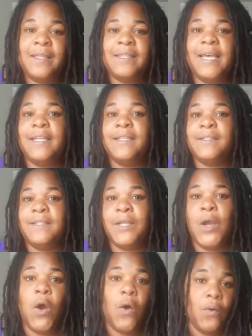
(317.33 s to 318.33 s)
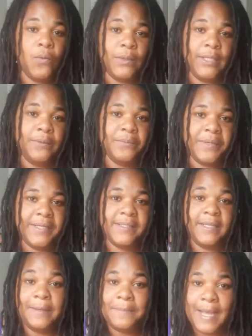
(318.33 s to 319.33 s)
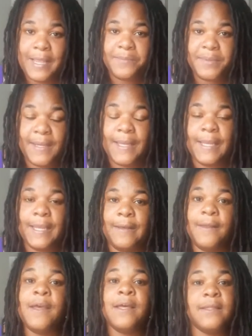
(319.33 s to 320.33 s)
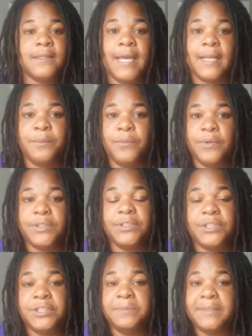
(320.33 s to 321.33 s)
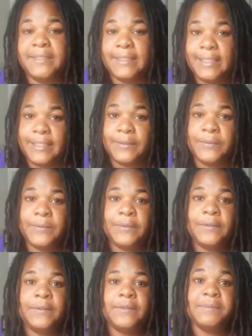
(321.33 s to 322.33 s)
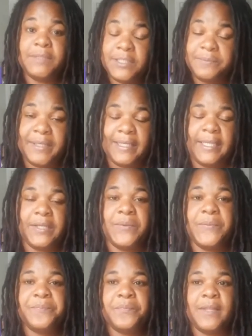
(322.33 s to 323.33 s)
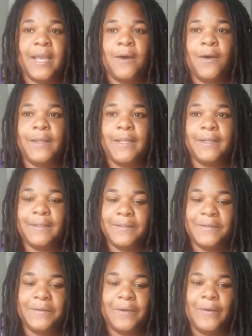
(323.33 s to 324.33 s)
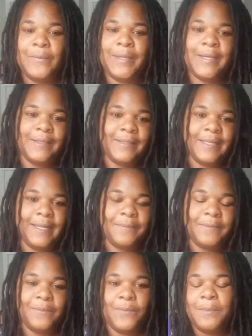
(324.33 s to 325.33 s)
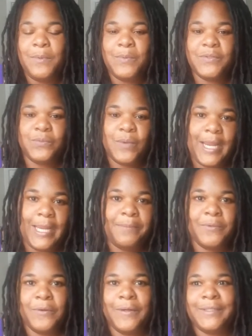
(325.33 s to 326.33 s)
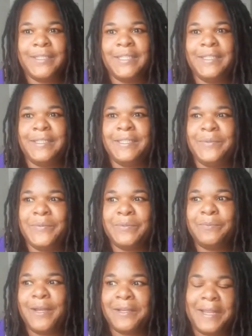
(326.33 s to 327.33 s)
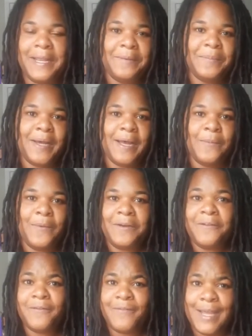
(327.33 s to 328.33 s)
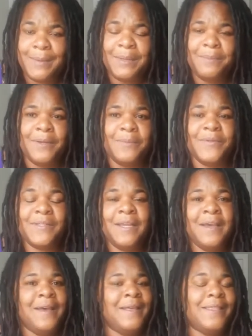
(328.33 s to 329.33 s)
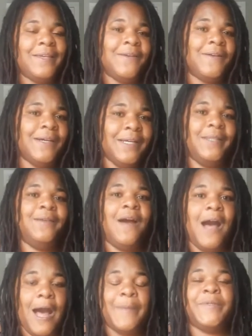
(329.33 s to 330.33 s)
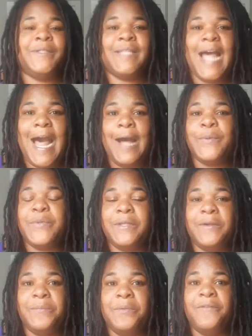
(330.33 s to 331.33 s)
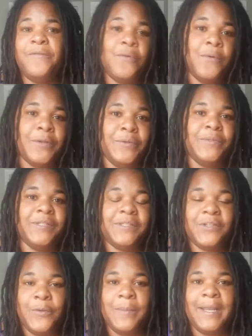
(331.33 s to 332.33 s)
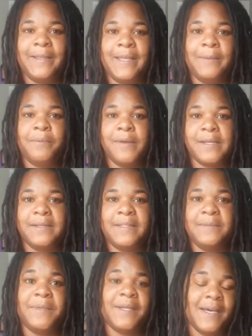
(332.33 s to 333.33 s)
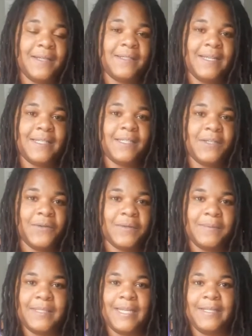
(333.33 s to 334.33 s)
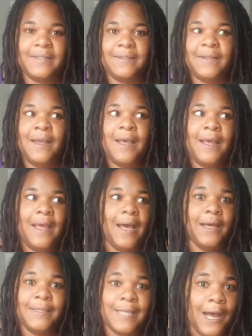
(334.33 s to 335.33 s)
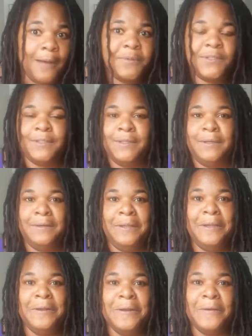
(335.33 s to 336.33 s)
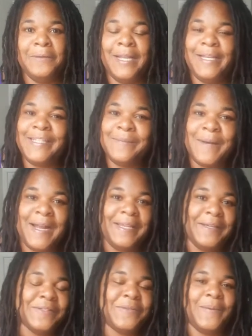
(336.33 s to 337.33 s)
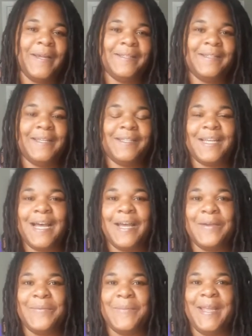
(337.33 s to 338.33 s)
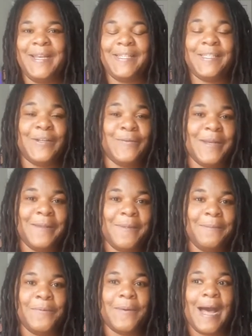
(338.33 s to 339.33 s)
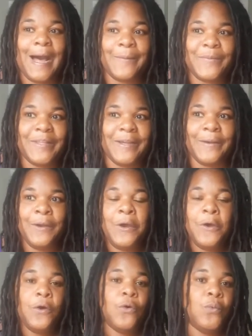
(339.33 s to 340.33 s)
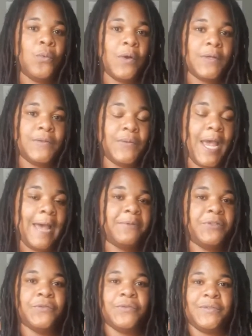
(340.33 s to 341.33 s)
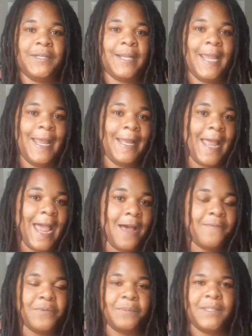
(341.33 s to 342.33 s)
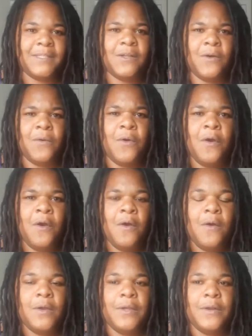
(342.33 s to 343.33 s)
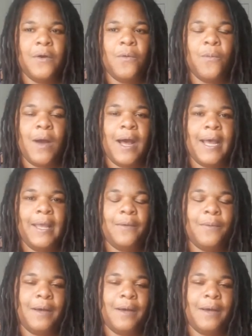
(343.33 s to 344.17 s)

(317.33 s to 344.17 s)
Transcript: That is the only reason, in my opinion, that abortion should be legal. Now, all that other, because that the woman was raped or she was pregnated by one of her family members, there are other options out there before you just terminate that pregnancy because of that circumstances. Adoption, you know, letting somebody else raise that child. Man, there's so many people out there who want to have children and can't have them. And so, you know, why,